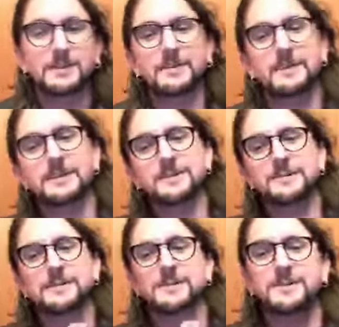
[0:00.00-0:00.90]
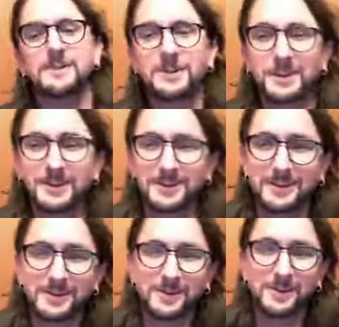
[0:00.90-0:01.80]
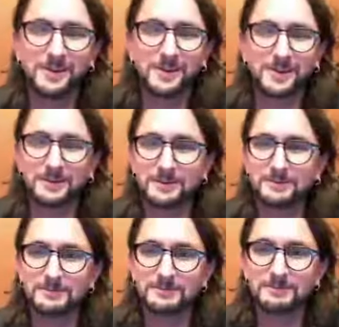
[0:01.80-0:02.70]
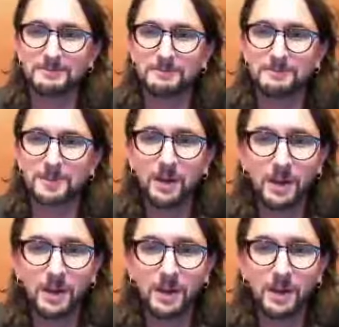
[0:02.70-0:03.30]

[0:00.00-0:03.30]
Yeah, yeah, that's good. That's and good. Did you drink wine?